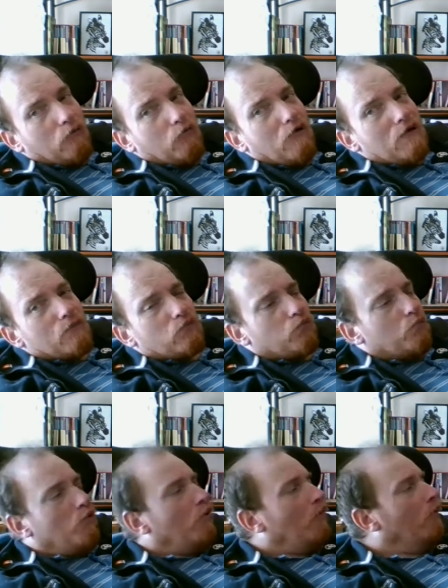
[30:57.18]
once
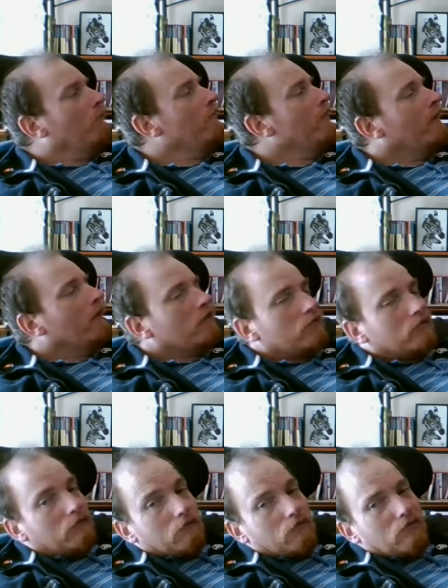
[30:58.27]
more
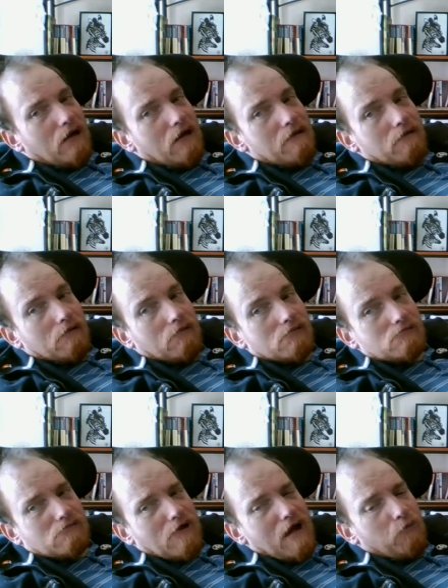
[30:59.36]
to show you the
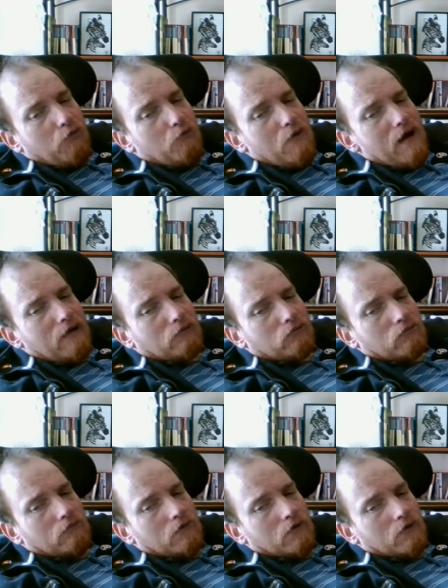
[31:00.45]
travel mugs.
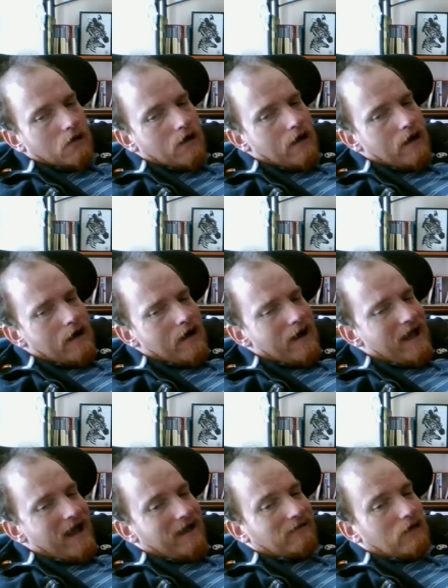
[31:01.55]

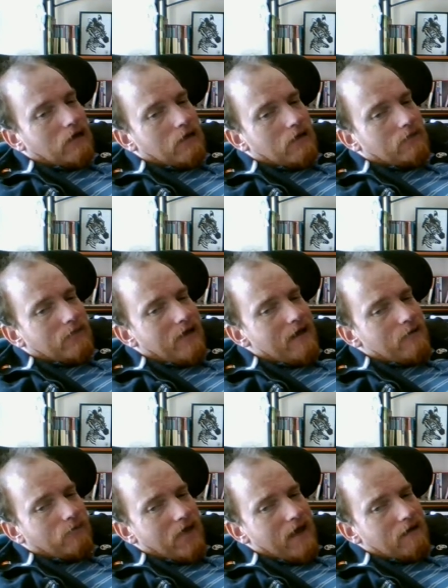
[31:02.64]
And
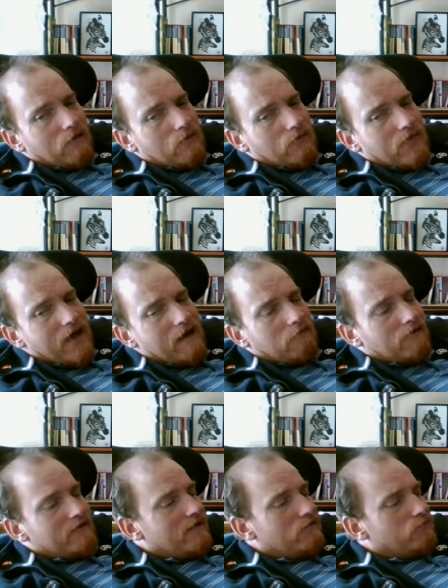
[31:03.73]
there
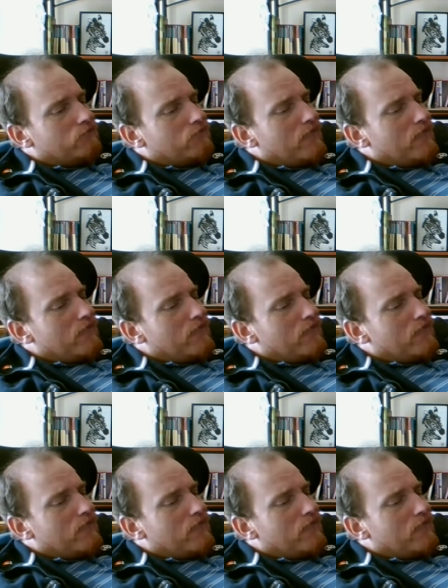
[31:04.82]
it is